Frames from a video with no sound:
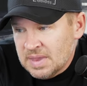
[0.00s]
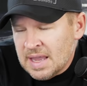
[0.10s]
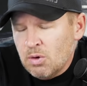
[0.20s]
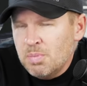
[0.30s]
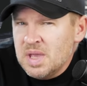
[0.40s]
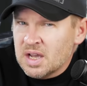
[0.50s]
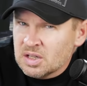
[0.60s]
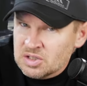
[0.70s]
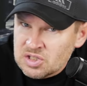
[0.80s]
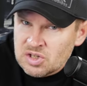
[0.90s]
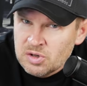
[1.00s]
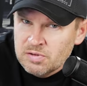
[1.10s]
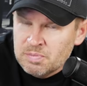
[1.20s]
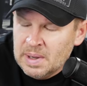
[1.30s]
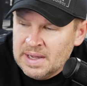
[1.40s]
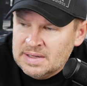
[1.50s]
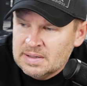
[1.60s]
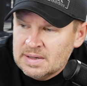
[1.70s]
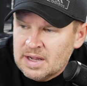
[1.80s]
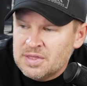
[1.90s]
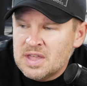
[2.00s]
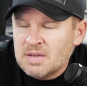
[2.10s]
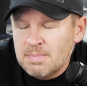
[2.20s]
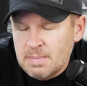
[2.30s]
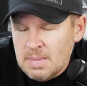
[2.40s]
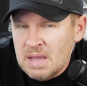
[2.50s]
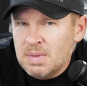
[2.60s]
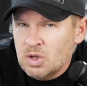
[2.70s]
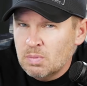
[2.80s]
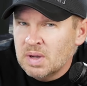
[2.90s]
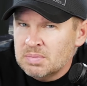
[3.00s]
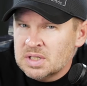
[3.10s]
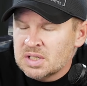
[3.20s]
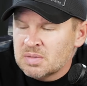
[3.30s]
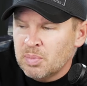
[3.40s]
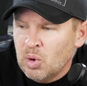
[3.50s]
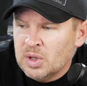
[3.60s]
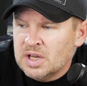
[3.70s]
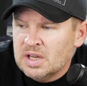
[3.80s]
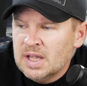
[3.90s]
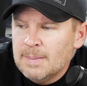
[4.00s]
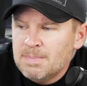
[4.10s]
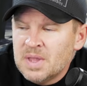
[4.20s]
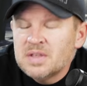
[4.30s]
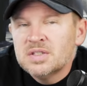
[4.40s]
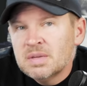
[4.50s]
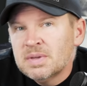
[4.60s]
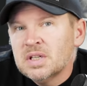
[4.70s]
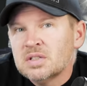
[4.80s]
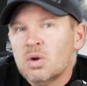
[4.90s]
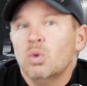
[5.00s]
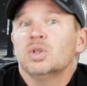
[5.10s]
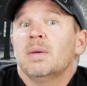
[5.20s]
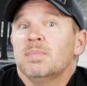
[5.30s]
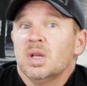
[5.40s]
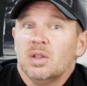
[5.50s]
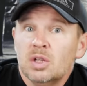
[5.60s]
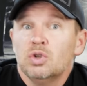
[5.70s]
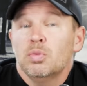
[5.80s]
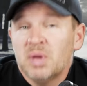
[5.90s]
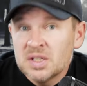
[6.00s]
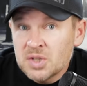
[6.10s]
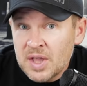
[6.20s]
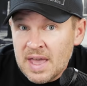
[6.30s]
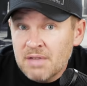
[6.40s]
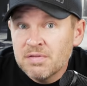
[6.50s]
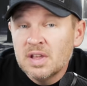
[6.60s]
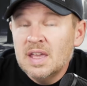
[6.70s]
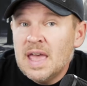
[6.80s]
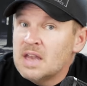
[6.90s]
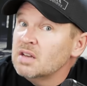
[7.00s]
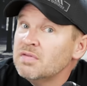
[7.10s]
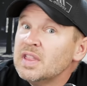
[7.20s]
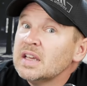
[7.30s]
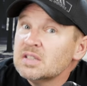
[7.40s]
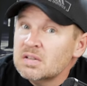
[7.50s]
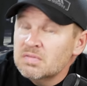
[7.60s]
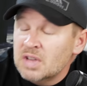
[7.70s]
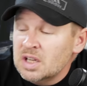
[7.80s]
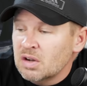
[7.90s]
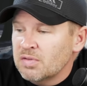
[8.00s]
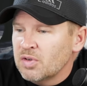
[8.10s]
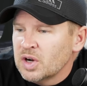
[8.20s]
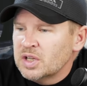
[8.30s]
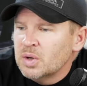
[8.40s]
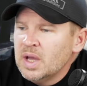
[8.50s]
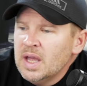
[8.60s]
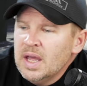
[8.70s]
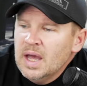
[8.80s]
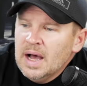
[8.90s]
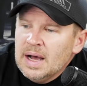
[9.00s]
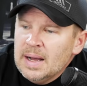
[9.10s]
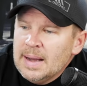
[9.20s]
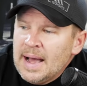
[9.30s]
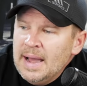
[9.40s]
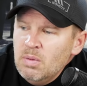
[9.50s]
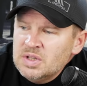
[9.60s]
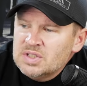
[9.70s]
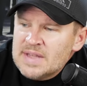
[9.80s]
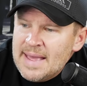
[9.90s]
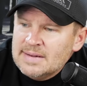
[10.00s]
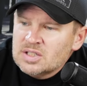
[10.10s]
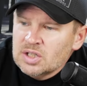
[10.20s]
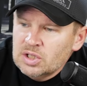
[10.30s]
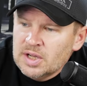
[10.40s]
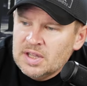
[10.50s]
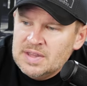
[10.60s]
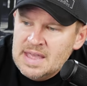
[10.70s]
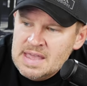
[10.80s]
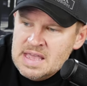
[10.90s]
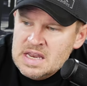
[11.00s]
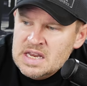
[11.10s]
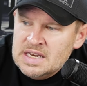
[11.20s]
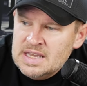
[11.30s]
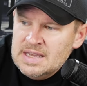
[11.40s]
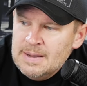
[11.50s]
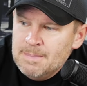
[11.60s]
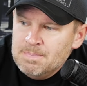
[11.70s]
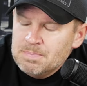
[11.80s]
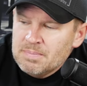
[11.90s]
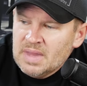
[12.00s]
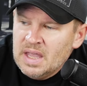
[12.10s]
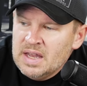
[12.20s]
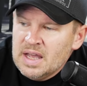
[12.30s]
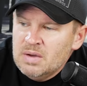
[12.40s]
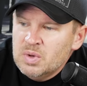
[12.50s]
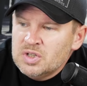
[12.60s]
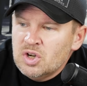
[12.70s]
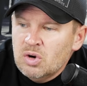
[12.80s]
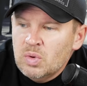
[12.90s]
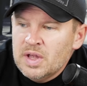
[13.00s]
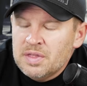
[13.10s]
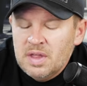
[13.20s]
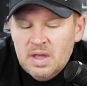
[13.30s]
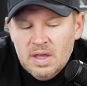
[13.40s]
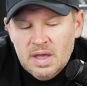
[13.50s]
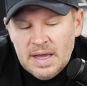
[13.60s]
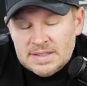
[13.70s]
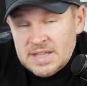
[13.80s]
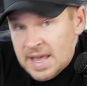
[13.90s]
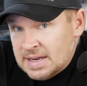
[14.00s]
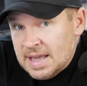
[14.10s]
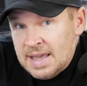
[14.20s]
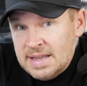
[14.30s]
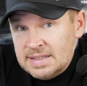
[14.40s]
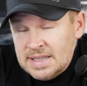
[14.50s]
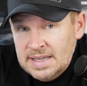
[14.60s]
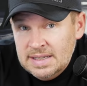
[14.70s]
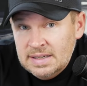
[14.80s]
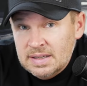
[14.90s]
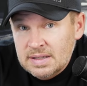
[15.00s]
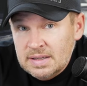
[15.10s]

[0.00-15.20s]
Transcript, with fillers: That would be a concern of mine. I think maybe you might be disappointed that the Sigma doesn't hold up the dual pixel A F end of things in video for you. Uh, I would tend to look at the eighty D, and I would go with a ten to eighteen